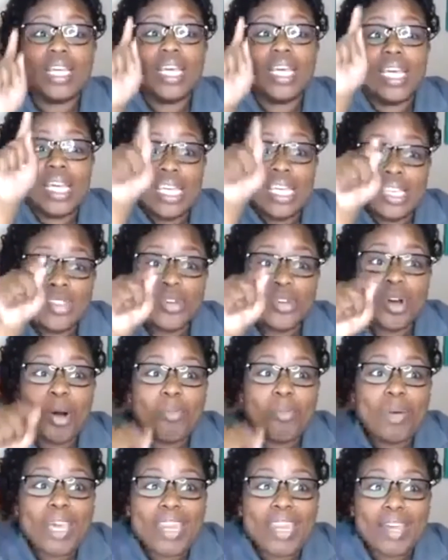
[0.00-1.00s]
you gonna
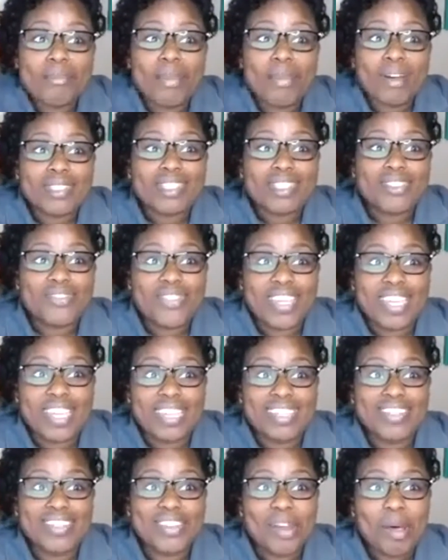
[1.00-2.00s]
pay that merchant fee.
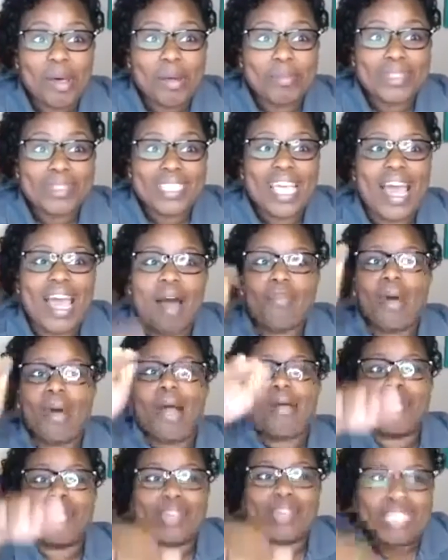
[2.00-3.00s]
You know what I'm saying? I'm
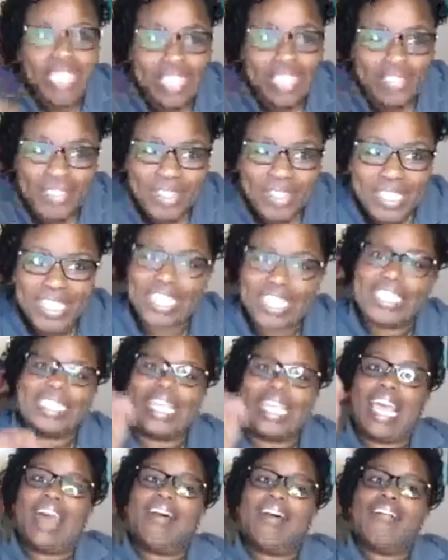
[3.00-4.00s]
already giving you a
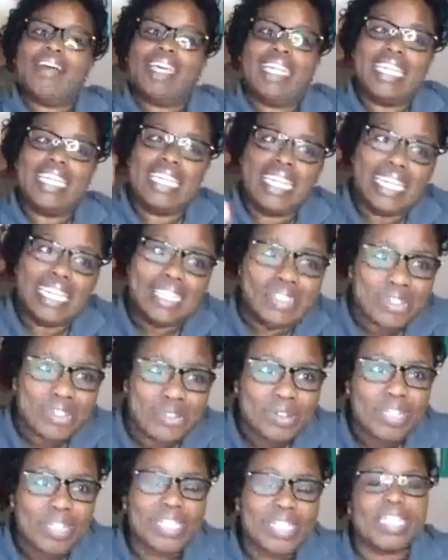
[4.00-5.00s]
discount, and then
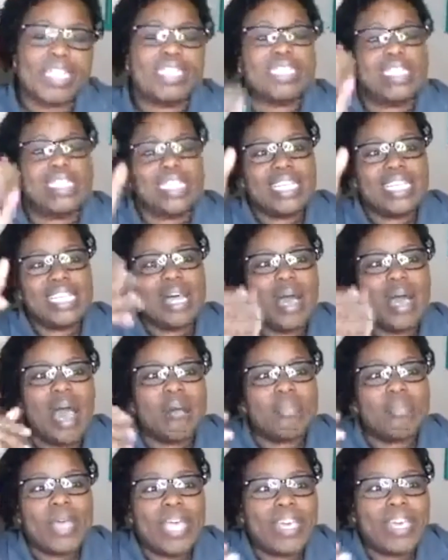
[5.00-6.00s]
doing this, and then
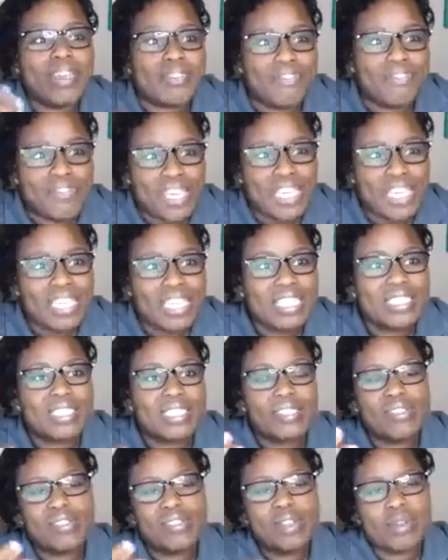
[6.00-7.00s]
I'm paying fees.
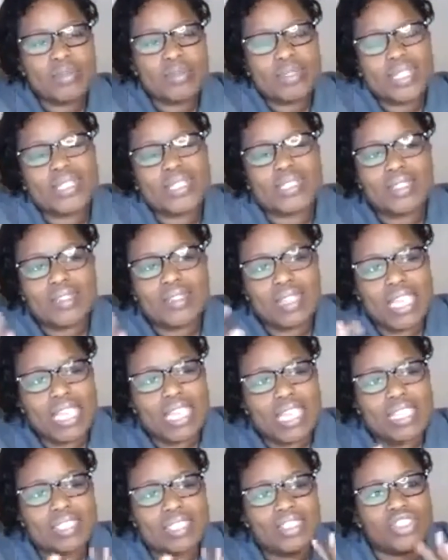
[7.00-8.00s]
You know what I'm saying? So
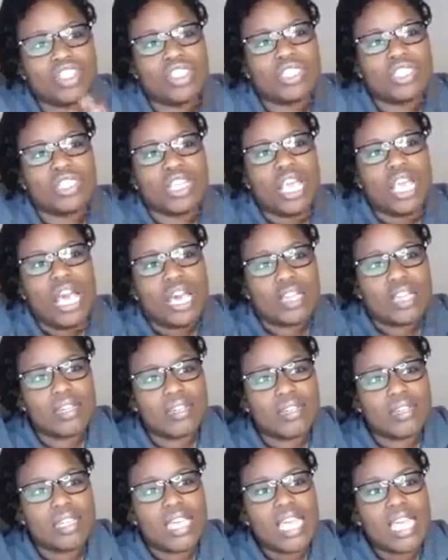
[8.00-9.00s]
just to kind
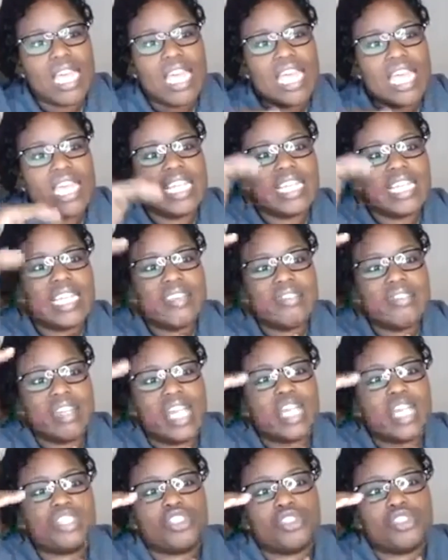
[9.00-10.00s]
of
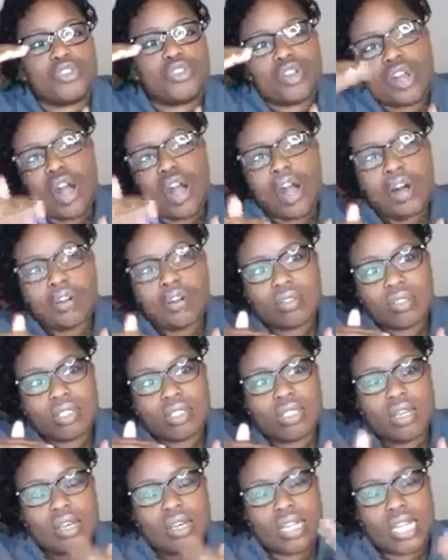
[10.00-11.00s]
alleviate your costs
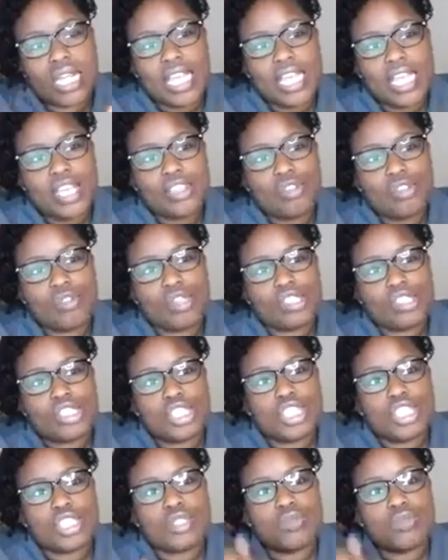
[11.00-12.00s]
on the end, you can
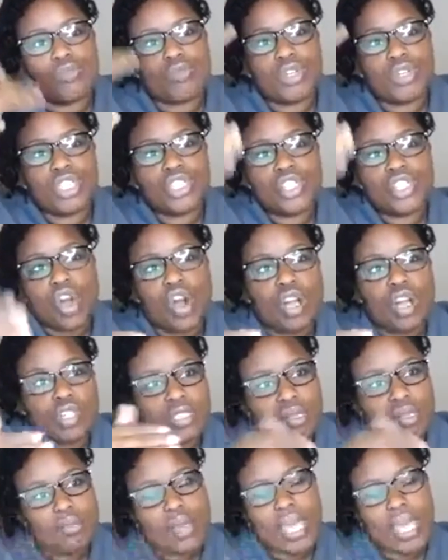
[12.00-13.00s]
just recharge
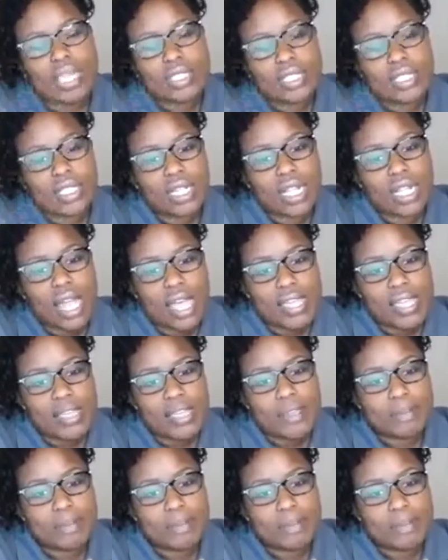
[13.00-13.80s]
it back to the client.